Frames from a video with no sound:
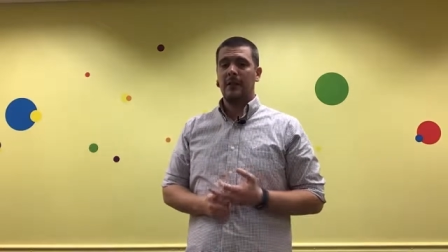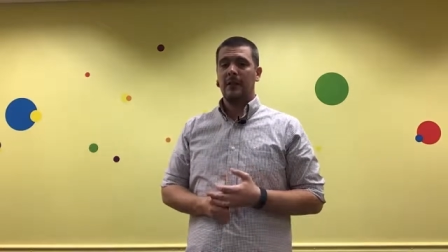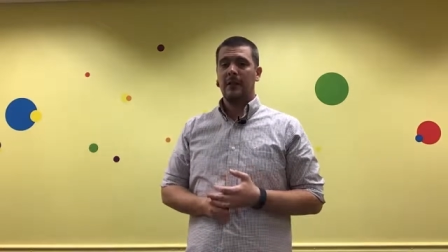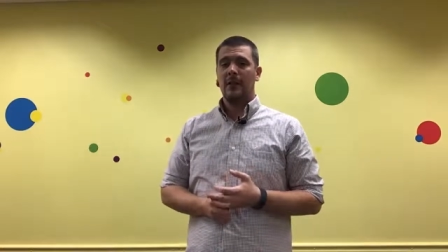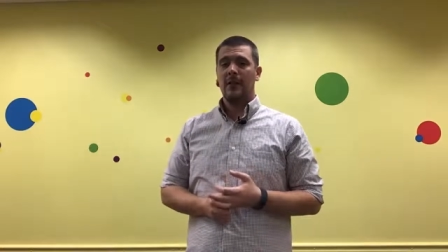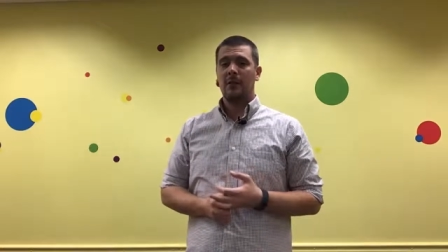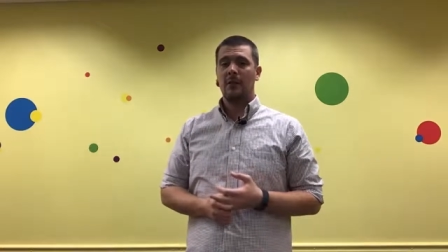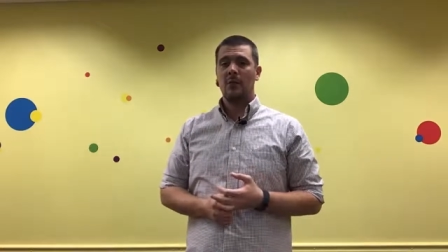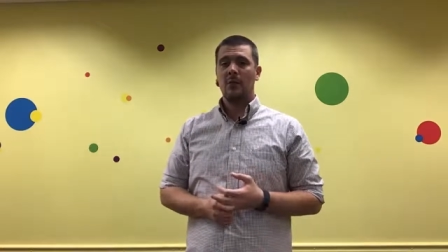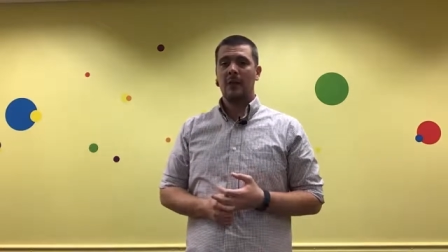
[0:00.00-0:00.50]

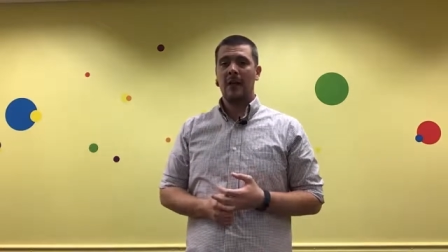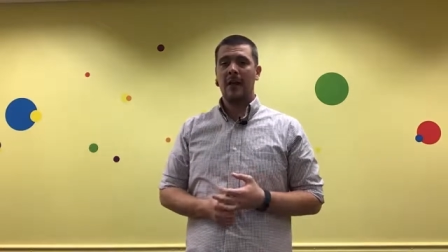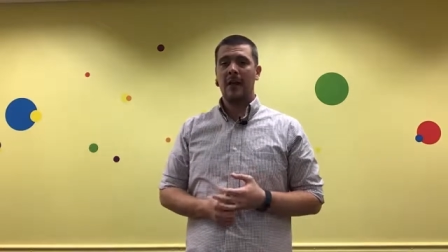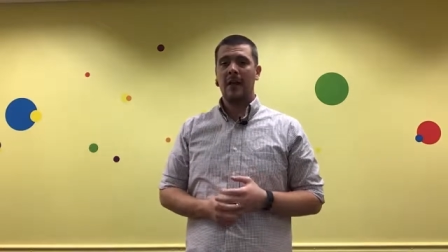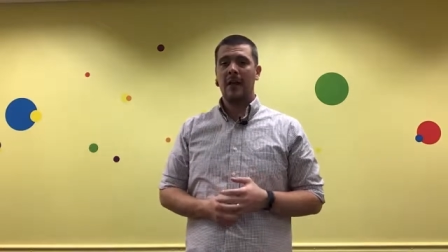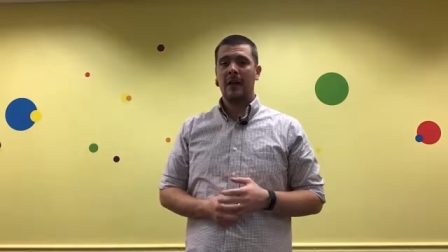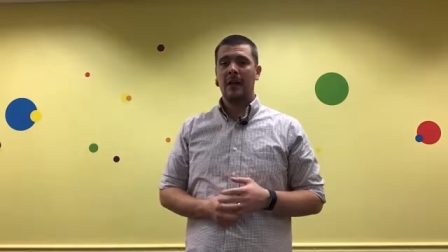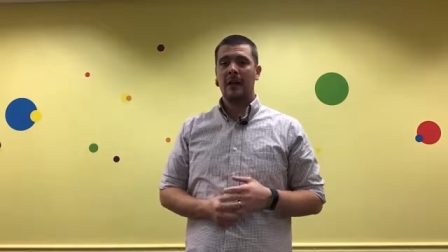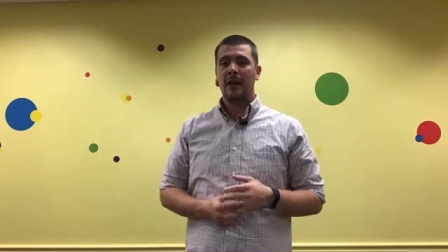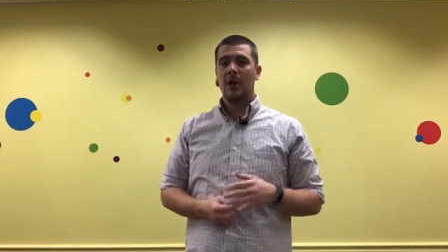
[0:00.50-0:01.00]
that you
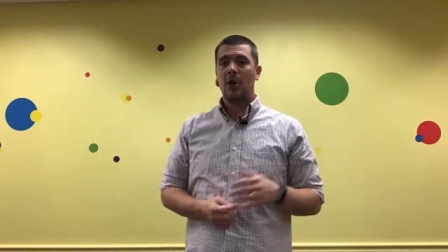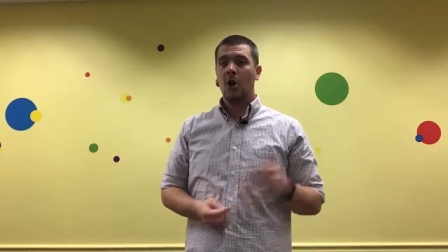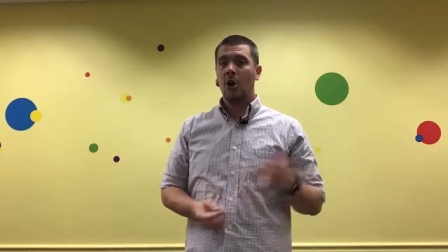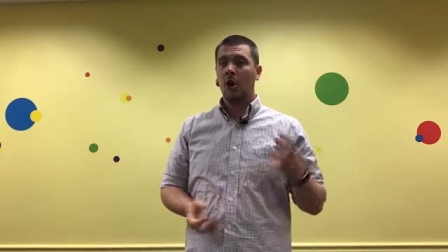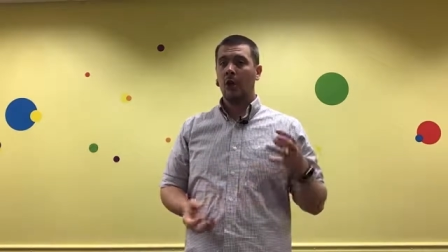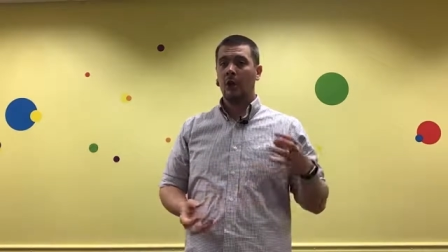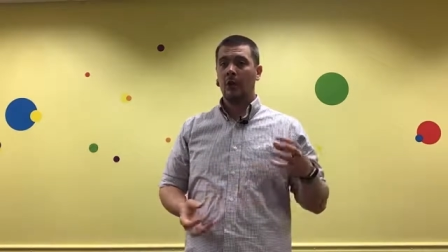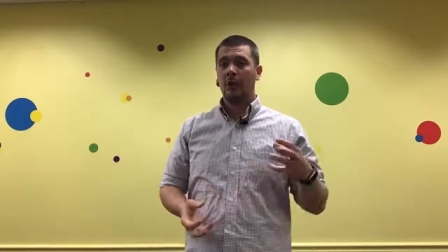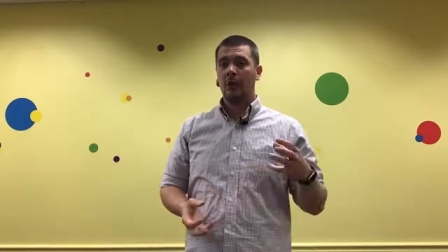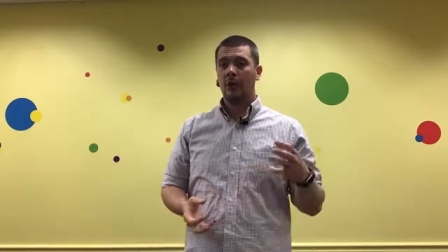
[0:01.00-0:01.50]
had
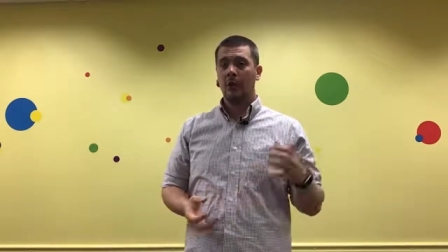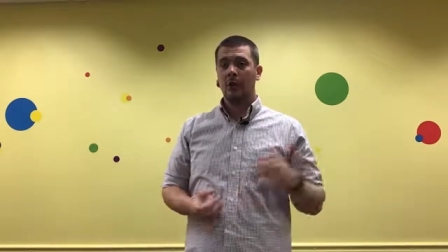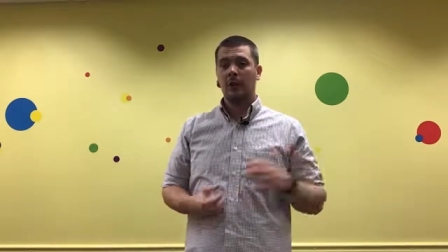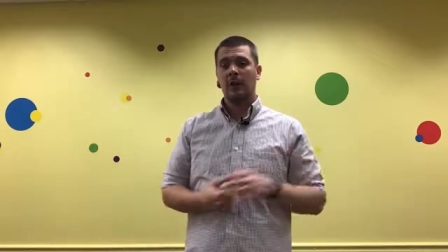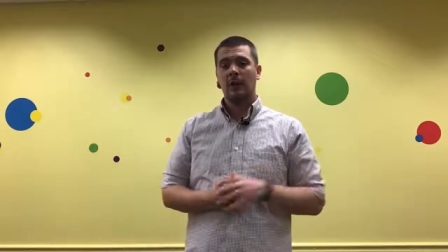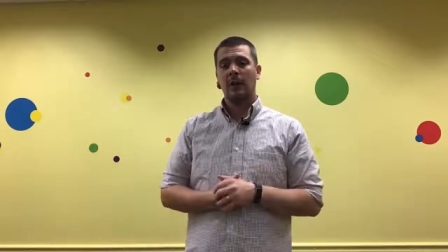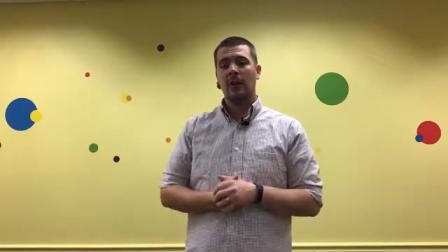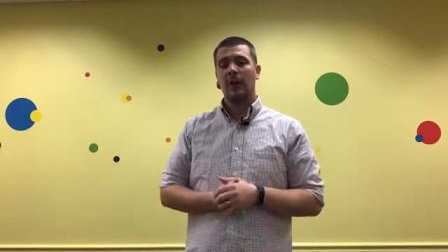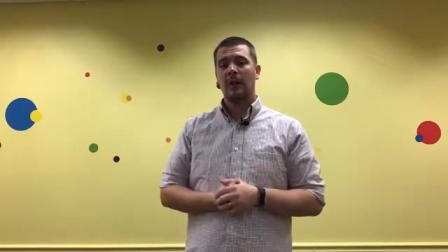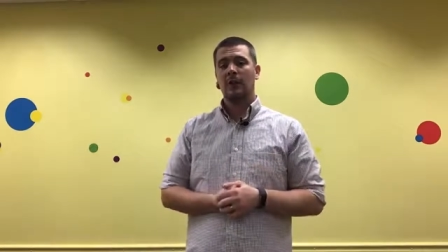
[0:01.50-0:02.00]
earlier
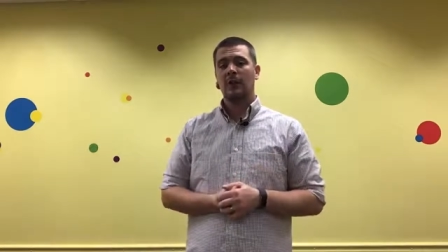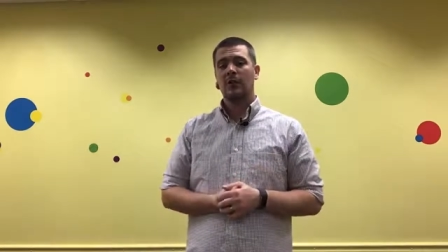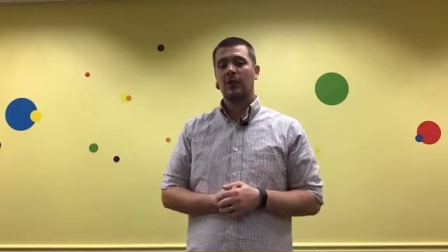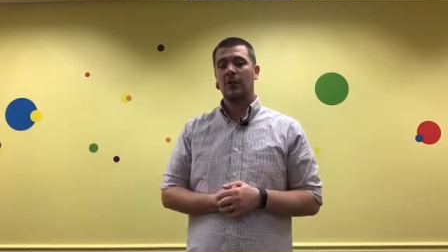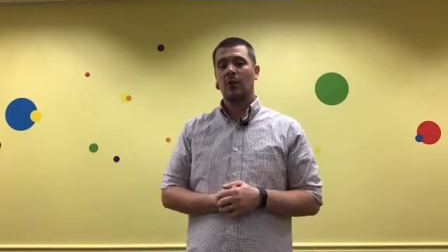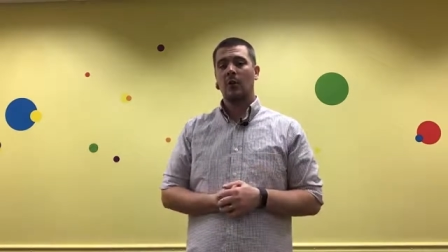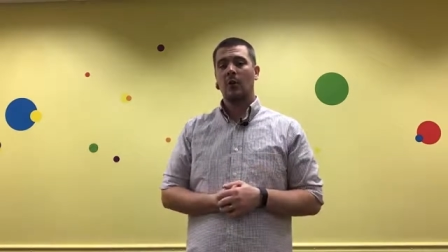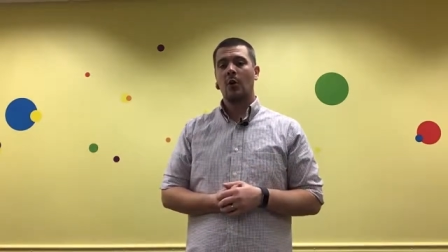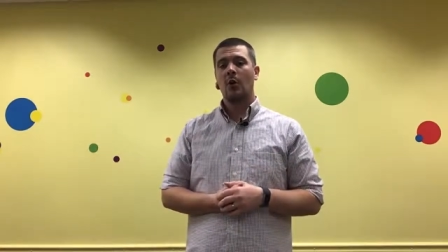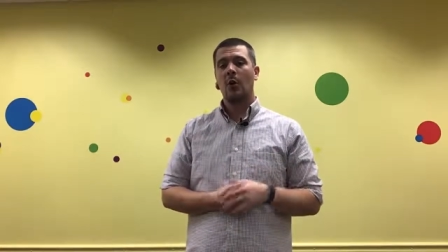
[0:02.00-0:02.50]
for our other song,